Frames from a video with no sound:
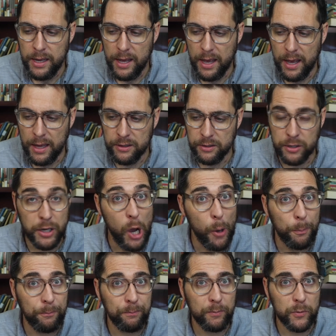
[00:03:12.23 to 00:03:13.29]
and to
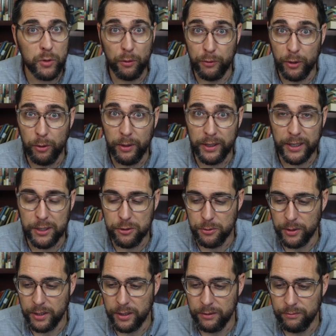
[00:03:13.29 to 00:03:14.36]
know. So if you don't like
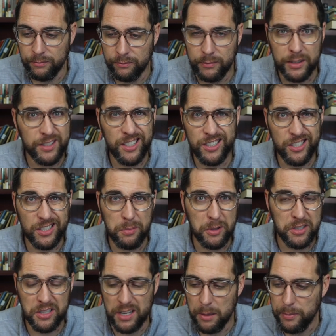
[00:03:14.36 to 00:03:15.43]
history, it's not just a
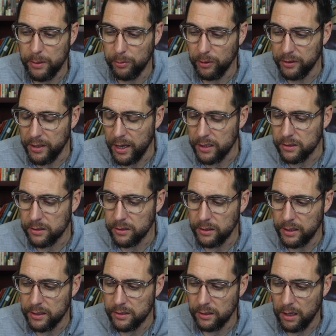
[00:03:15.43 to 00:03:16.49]
bunch of dead people and dates.
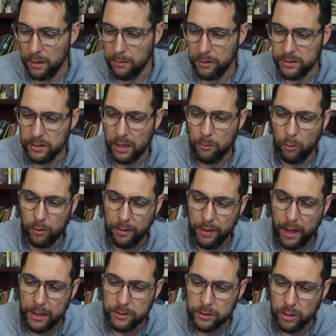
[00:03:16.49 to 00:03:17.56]
It's a lot. It's a lot more than
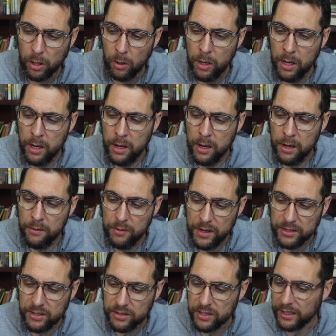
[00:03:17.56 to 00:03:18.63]
that. So,
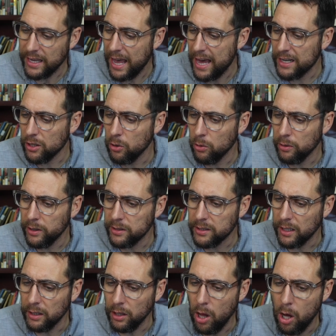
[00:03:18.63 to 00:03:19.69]
this is a category. It's
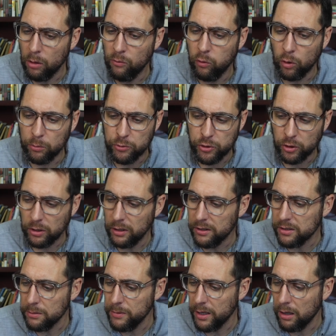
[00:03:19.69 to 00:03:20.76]
kind of long form
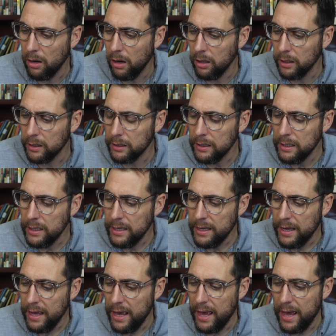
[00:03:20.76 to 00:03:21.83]
journalism they call it.
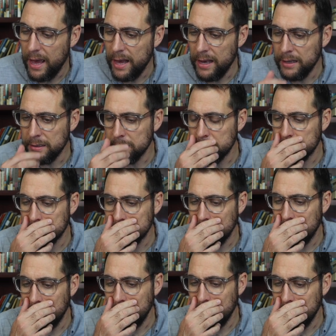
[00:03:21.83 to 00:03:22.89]
And
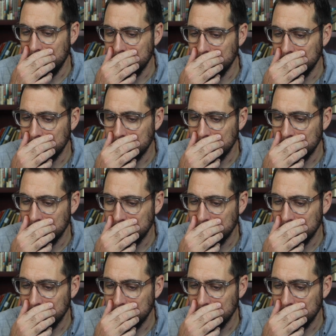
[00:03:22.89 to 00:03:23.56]
um,